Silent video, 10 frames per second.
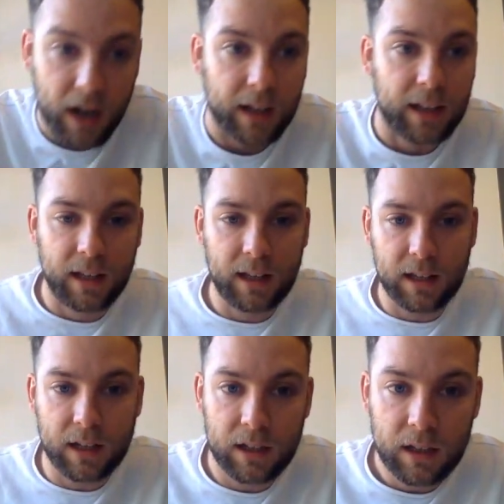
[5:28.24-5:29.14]
here,
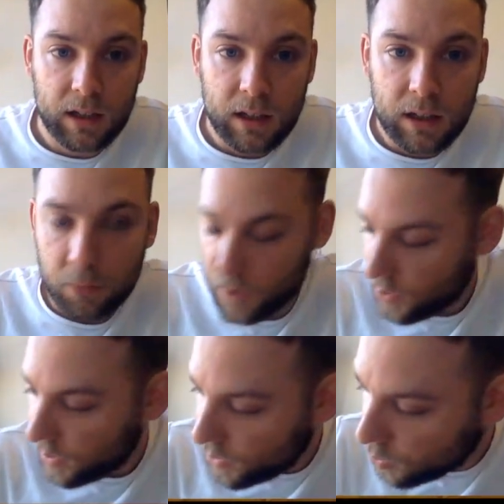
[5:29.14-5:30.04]
which is
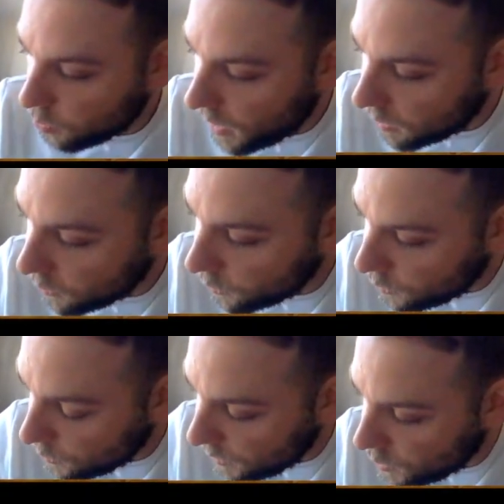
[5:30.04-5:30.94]
12, which would
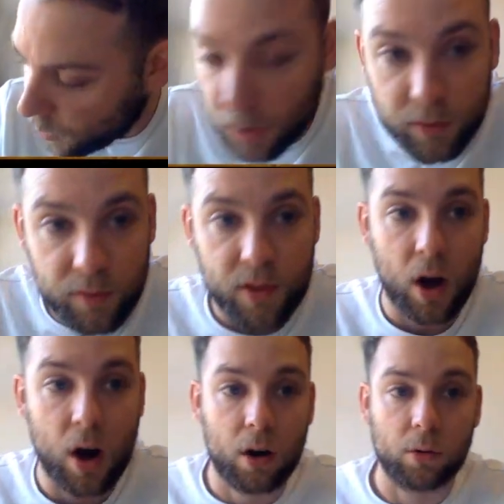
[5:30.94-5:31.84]
be 12 of the
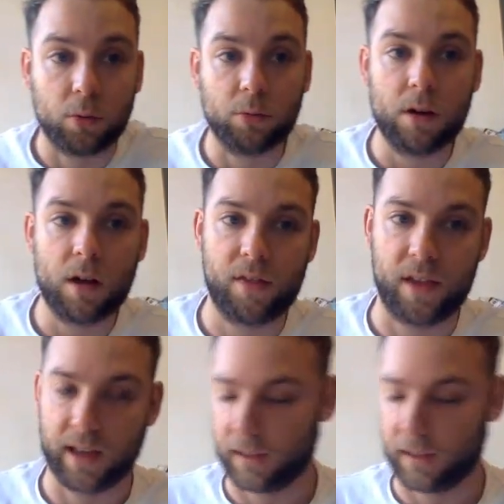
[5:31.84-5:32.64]
whole thing.